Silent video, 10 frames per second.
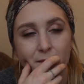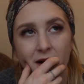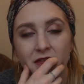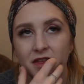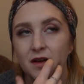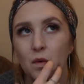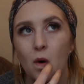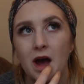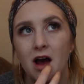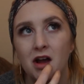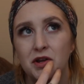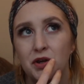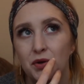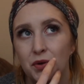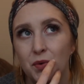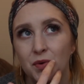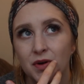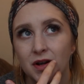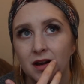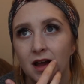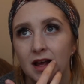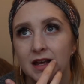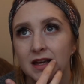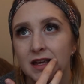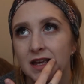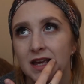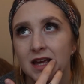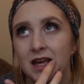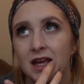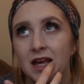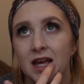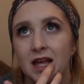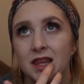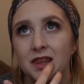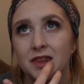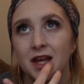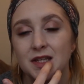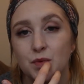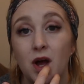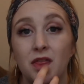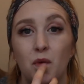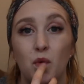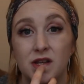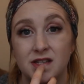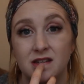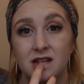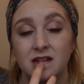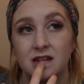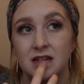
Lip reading: but I think where I knew, like, that's why there wasn't.